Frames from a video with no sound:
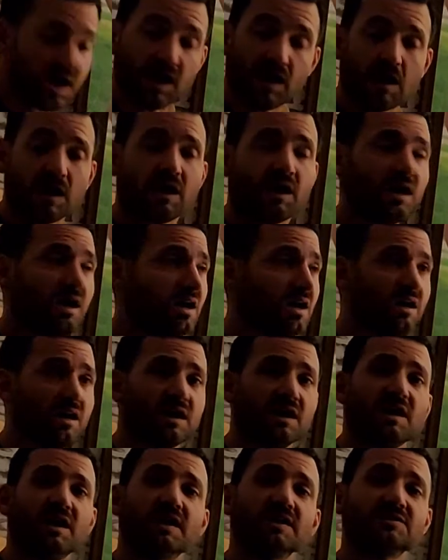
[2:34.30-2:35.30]

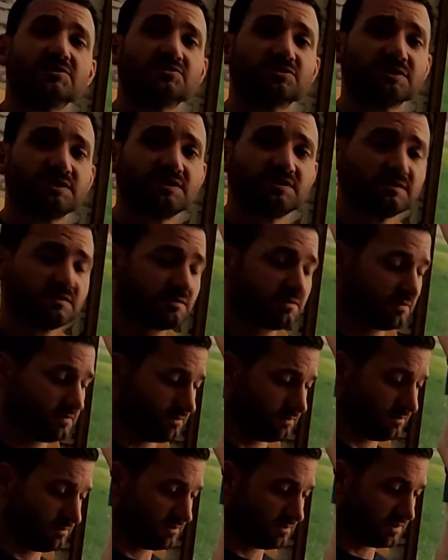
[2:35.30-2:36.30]
100,
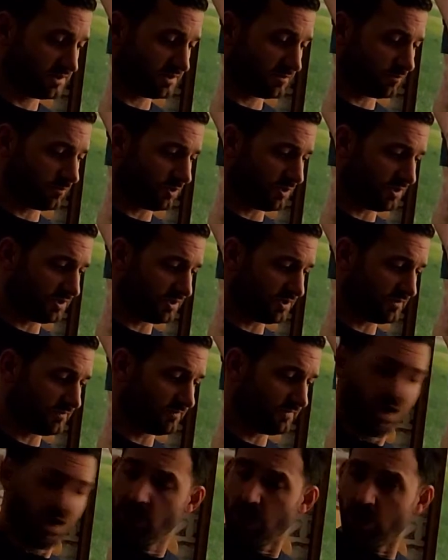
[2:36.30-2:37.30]
said Wanda.
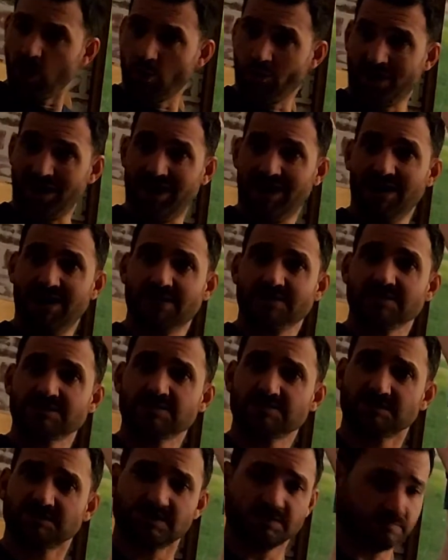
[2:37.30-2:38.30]
"Oh,
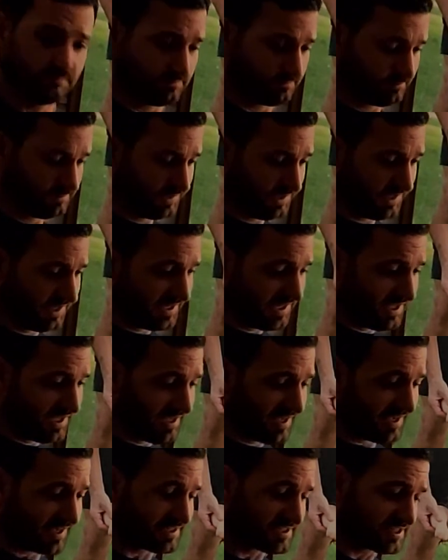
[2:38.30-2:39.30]
100,
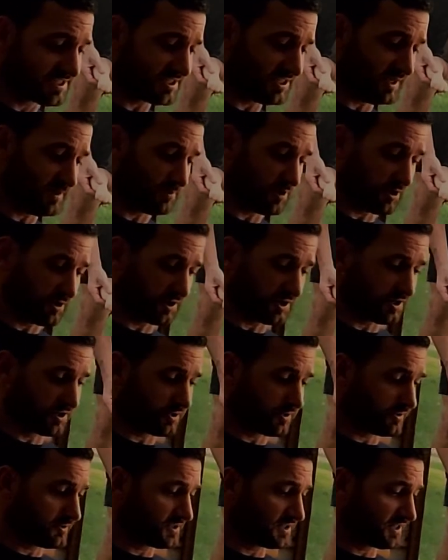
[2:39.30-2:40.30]
exclaimed all the
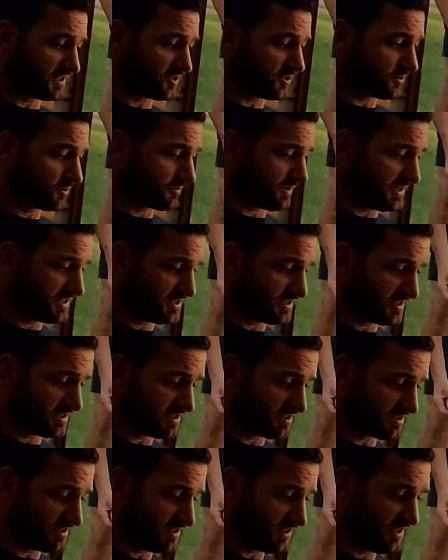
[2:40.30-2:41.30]
girls
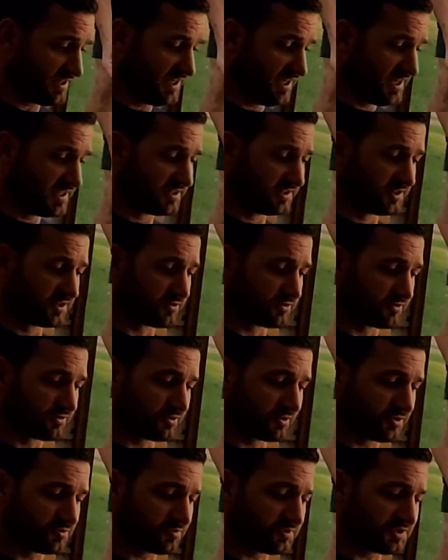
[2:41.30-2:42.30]
incredulously, and the little
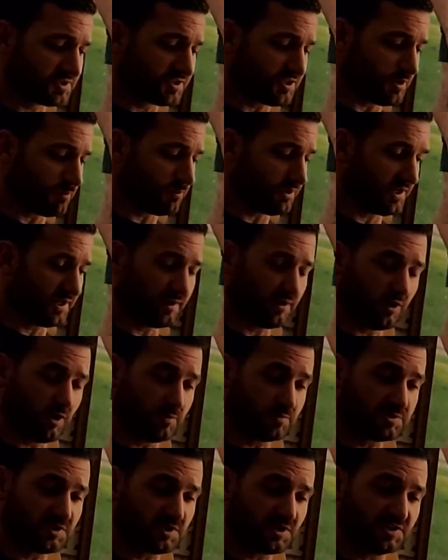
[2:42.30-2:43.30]
girls would stop playing
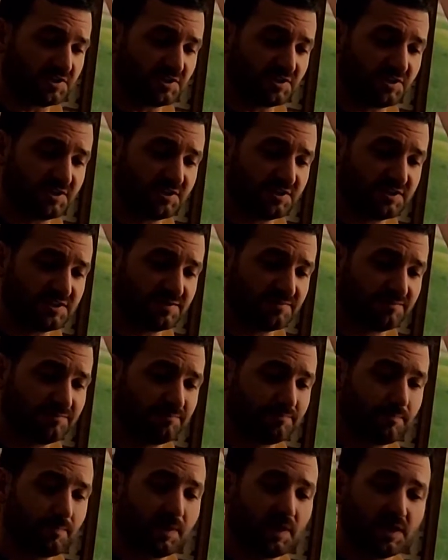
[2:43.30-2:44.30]
hopscotch and listen.
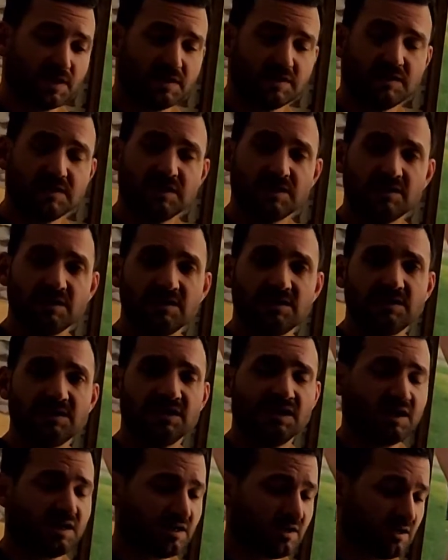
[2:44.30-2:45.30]

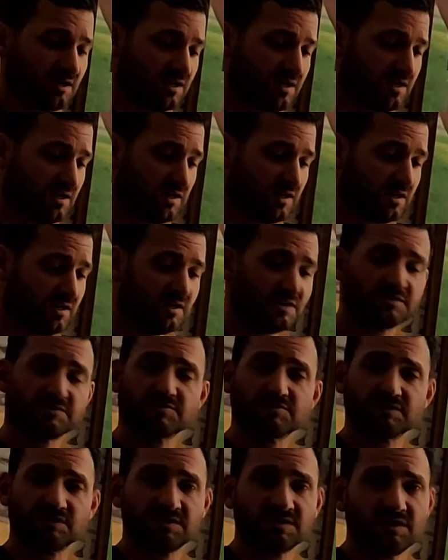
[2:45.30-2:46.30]
Yeah,
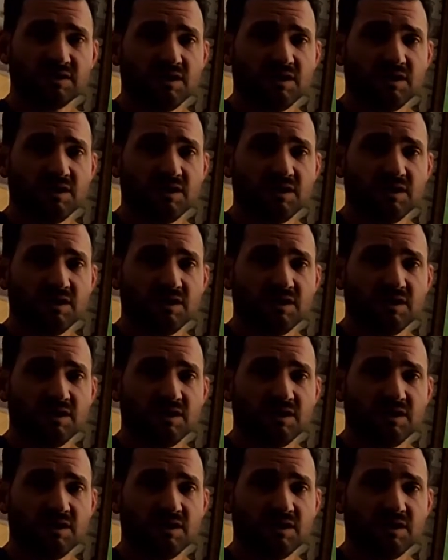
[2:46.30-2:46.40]
100.